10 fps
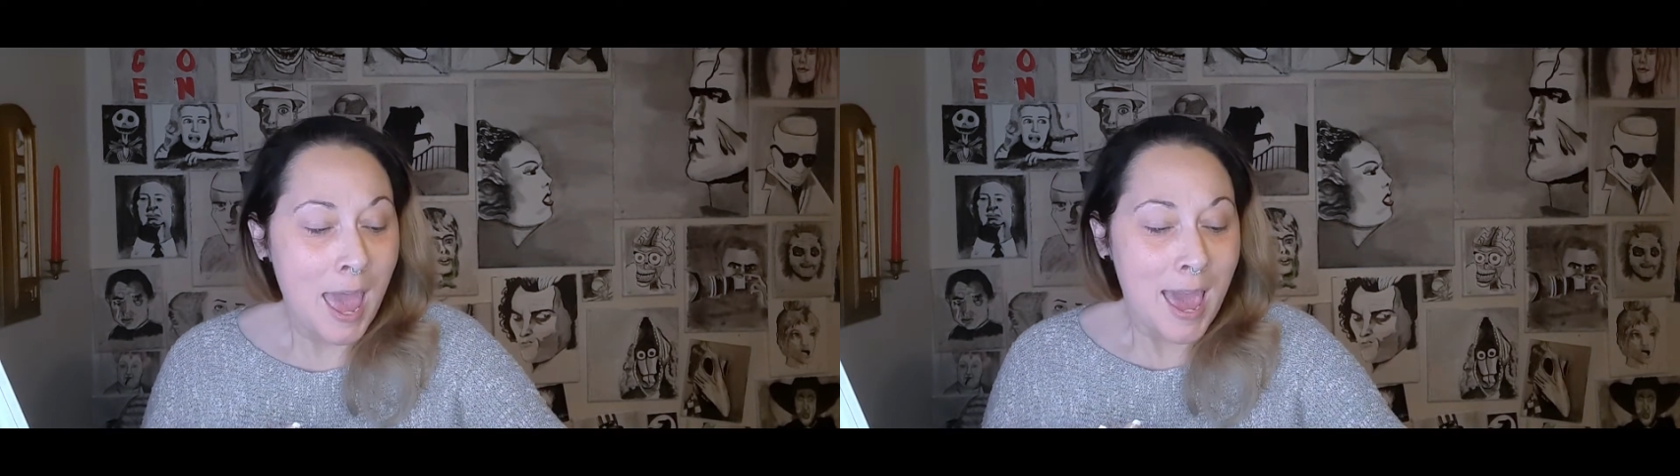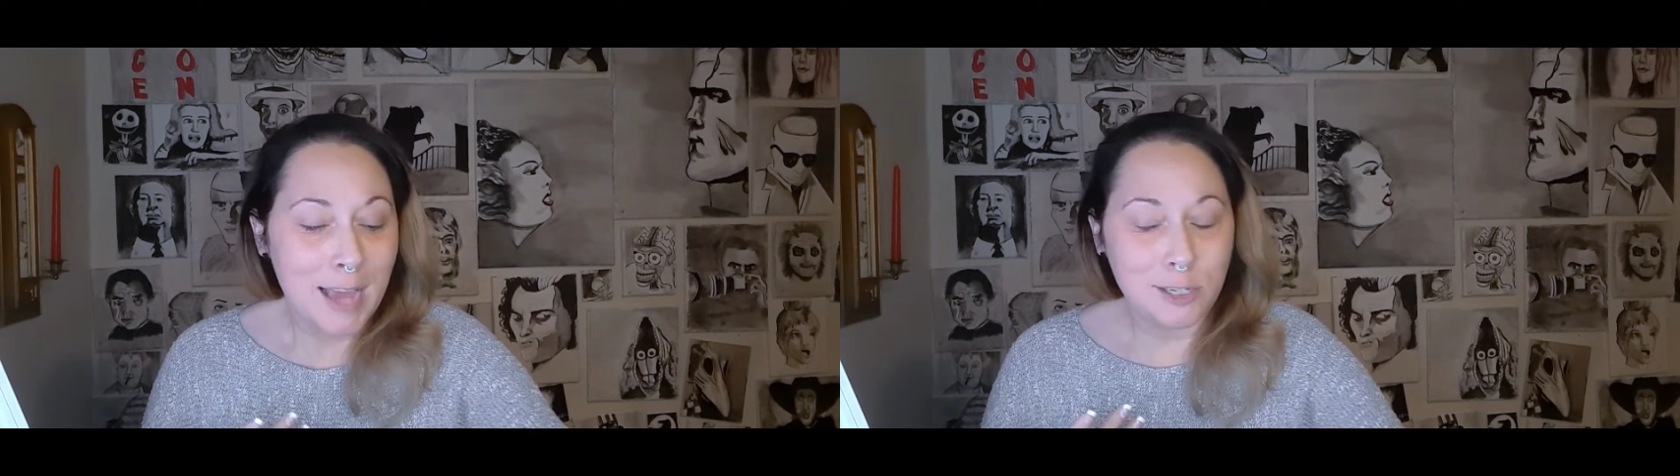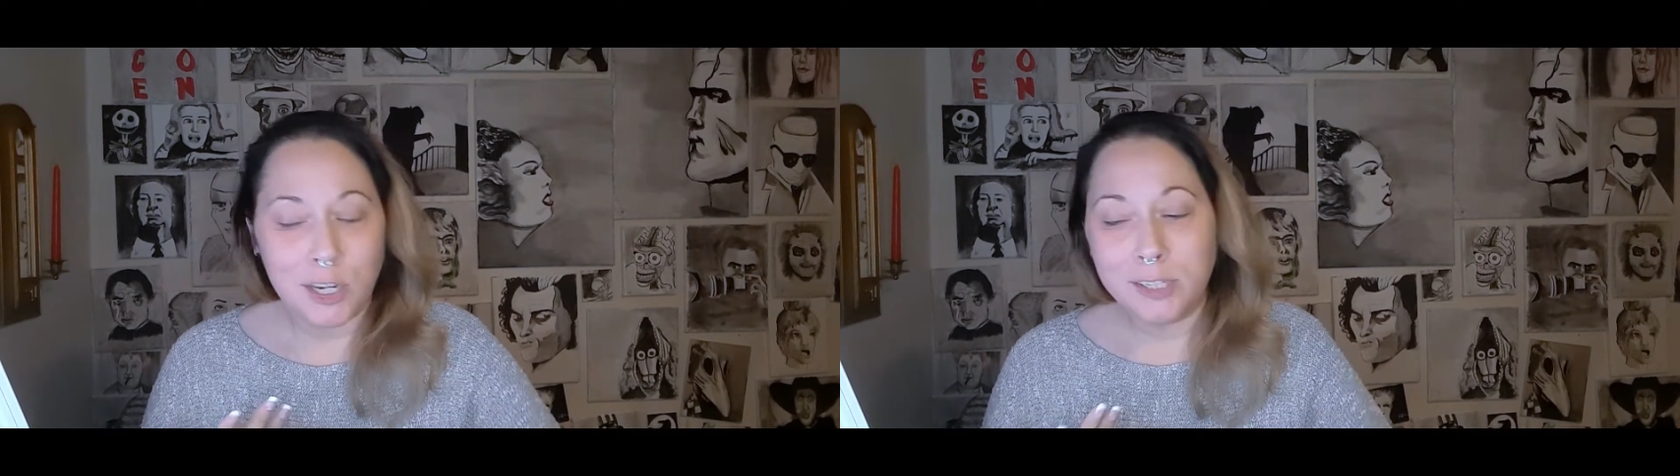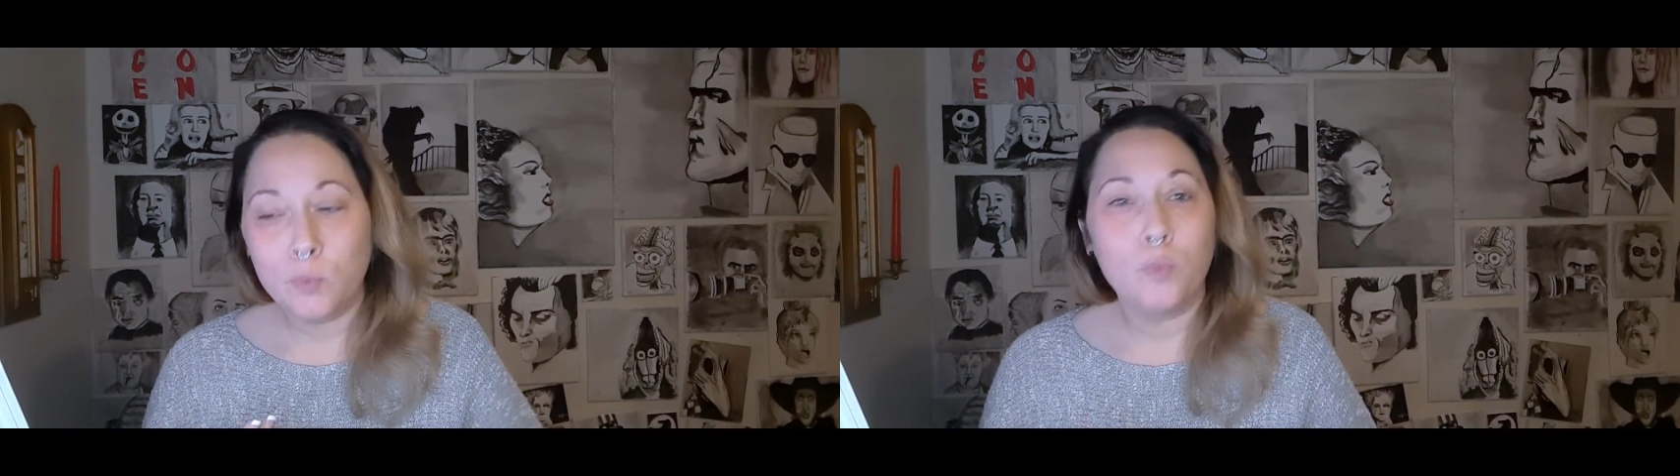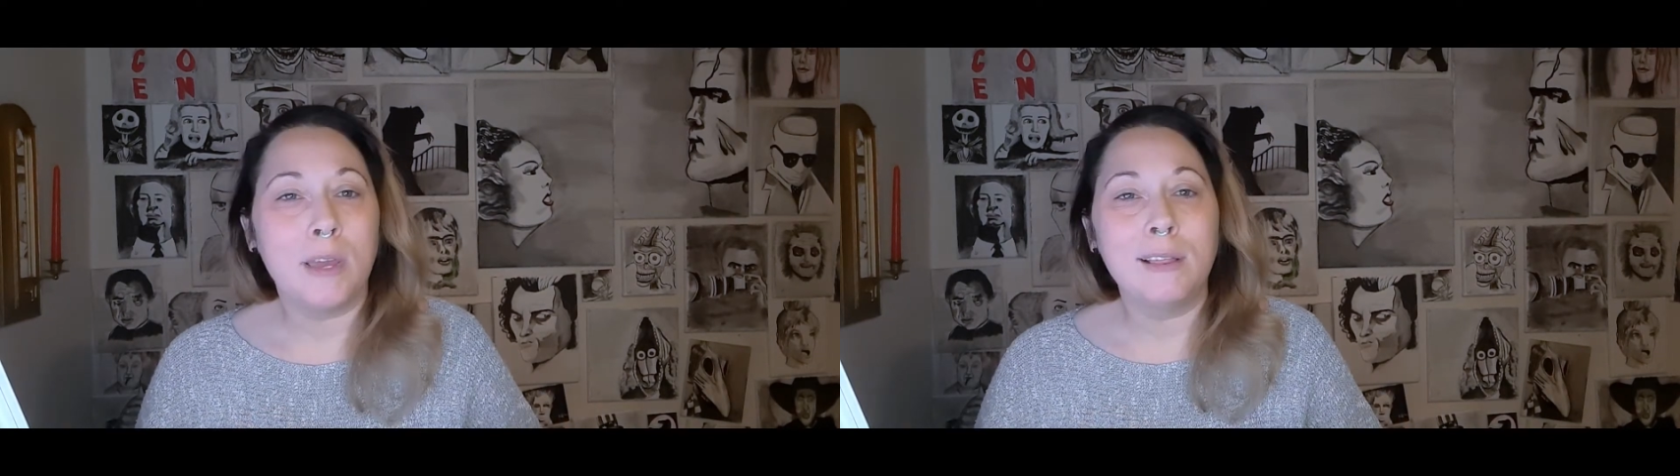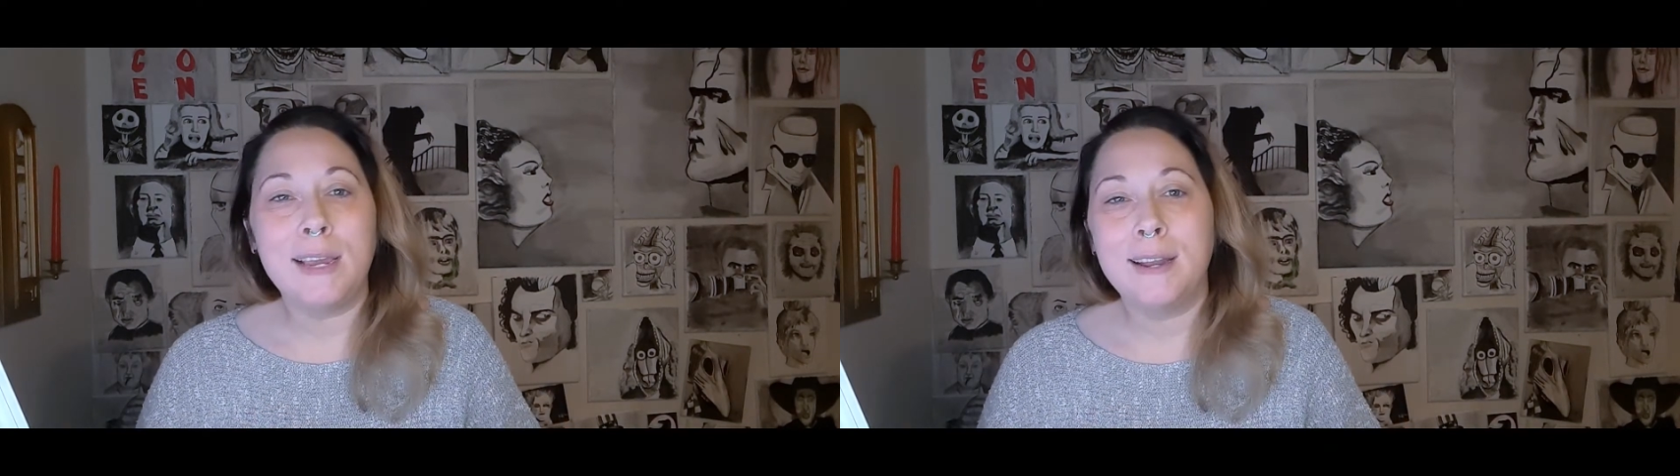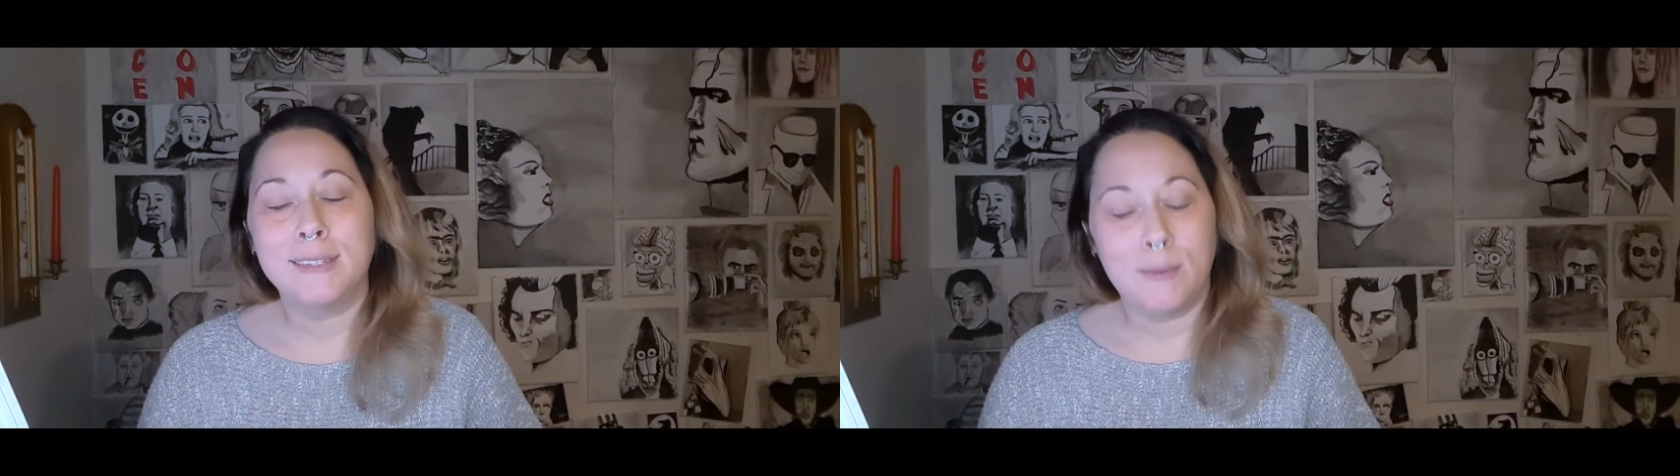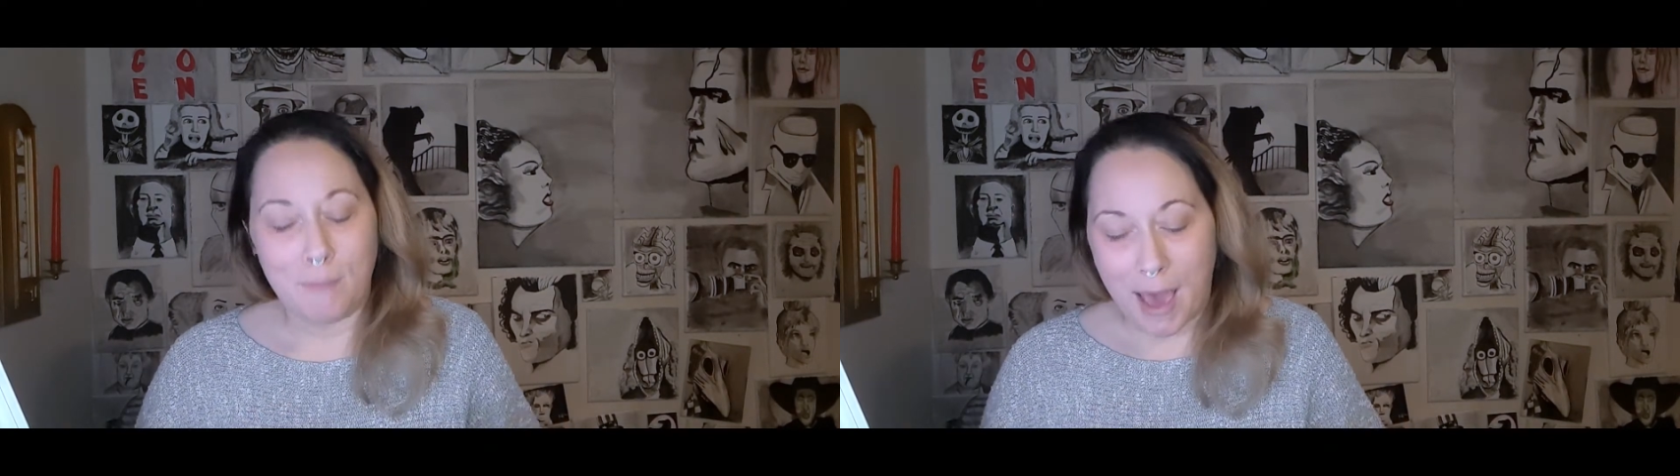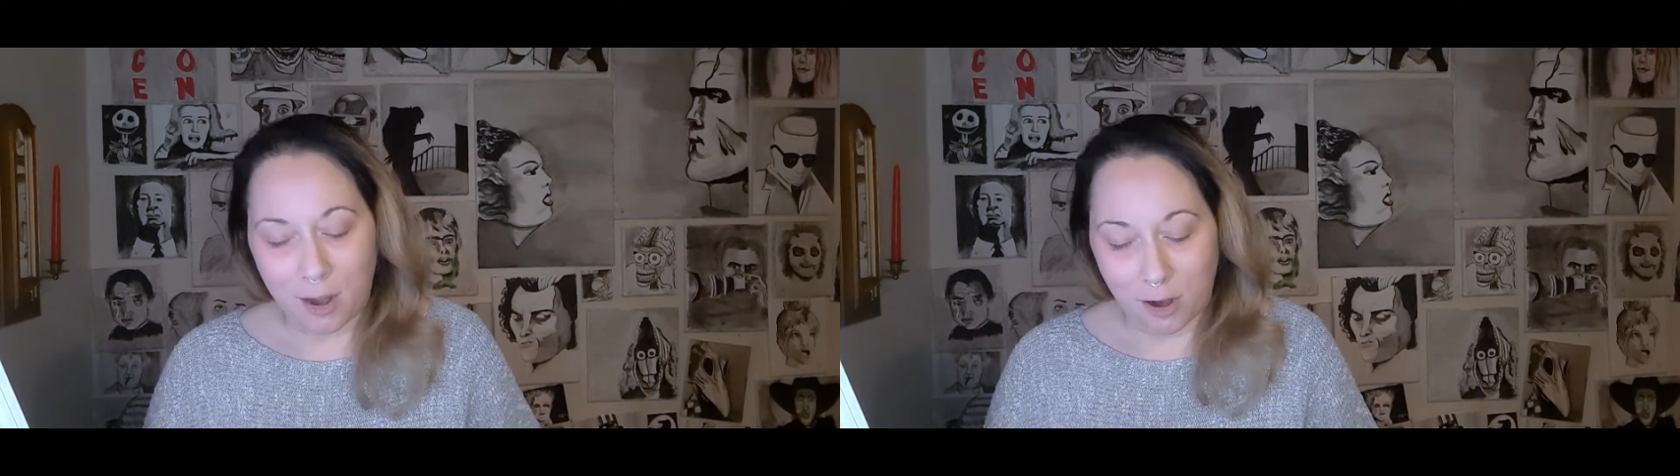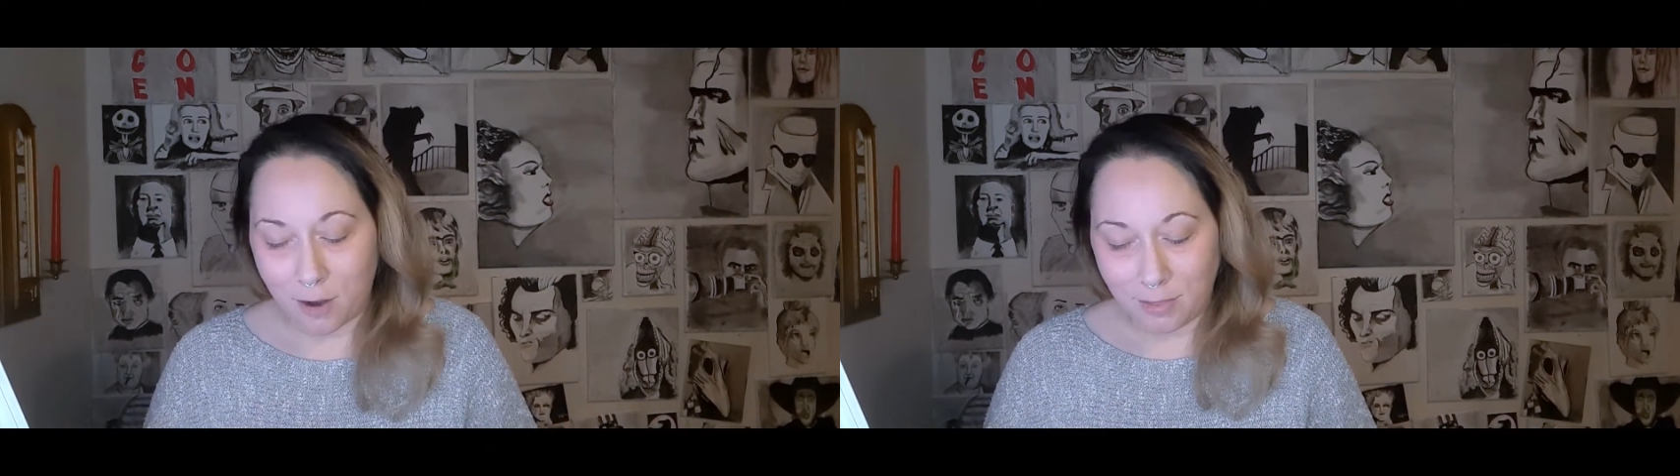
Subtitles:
it just really doesn't matter.